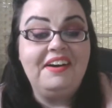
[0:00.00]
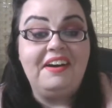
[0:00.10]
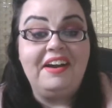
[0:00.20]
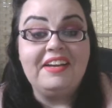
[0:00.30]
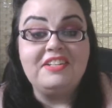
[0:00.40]

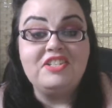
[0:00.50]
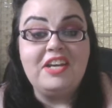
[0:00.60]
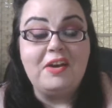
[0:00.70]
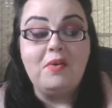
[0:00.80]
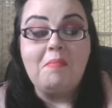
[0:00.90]
I can
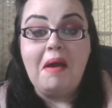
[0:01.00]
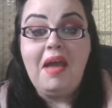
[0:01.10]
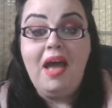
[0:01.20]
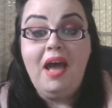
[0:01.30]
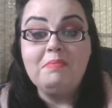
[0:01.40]
check all my
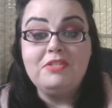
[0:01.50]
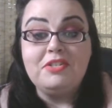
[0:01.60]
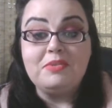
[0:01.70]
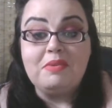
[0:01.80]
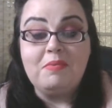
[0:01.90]
apps
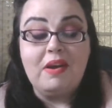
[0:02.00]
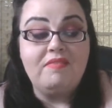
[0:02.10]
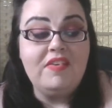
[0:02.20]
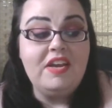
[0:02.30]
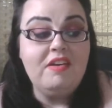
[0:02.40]
just with
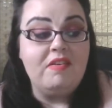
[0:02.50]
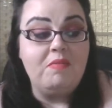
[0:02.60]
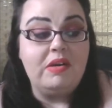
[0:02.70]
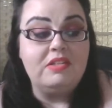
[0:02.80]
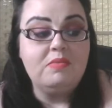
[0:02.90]
one finger and
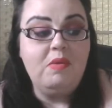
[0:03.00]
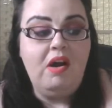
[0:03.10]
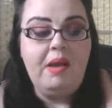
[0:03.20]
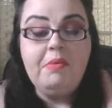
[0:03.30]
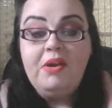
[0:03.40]
one
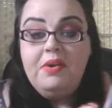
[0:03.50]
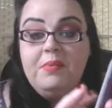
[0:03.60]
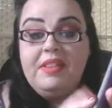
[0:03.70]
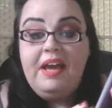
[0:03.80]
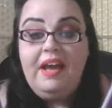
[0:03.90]
swipe
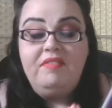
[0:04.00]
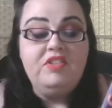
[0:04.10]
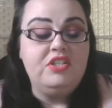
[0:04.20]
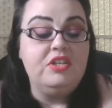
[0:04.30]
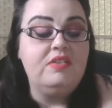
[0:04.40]
without having
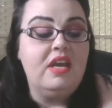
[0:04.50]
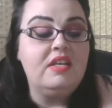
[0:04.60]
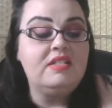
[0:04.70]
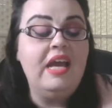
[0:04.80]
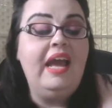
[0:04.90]
to do
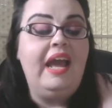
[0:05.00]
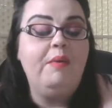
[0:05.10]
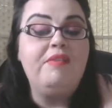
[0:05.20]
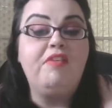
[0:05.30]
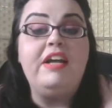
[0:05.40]
this.
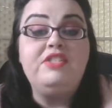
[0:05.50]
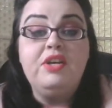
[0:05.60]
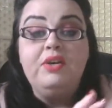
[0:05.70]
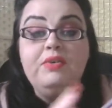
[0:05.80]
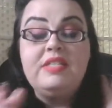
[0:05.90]
However, I
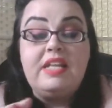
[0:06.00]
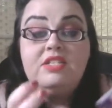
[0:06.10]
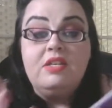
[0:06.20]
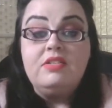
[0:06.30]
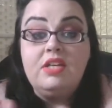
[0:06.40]
do tend
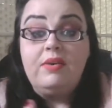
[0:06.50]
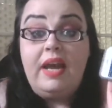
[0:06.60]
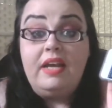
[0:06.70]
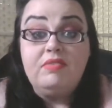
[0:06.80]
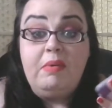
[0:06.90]
to use two
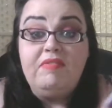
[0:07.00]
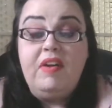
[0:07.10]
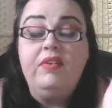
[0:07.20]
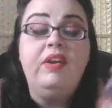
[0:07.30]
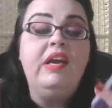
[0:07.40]
hands for my
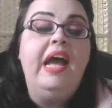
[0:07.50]
phone.